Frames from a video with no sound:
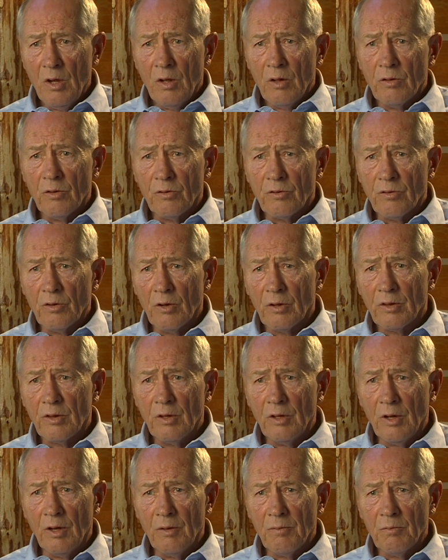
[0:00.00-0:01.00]
that took
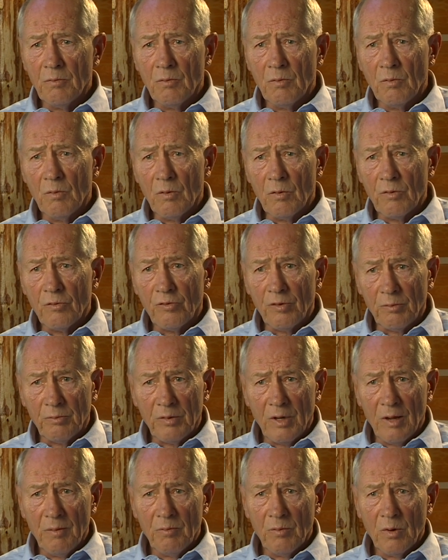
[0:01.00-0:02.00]
them
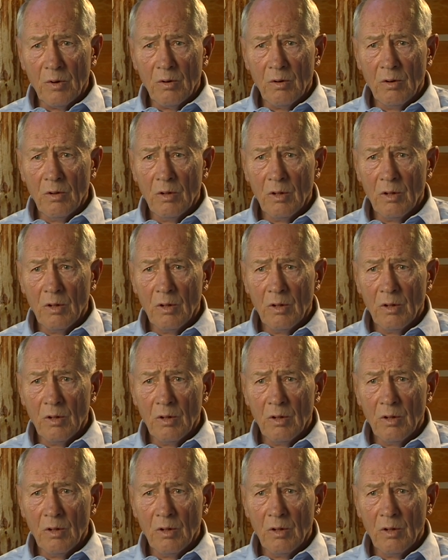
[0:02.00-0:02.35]
September,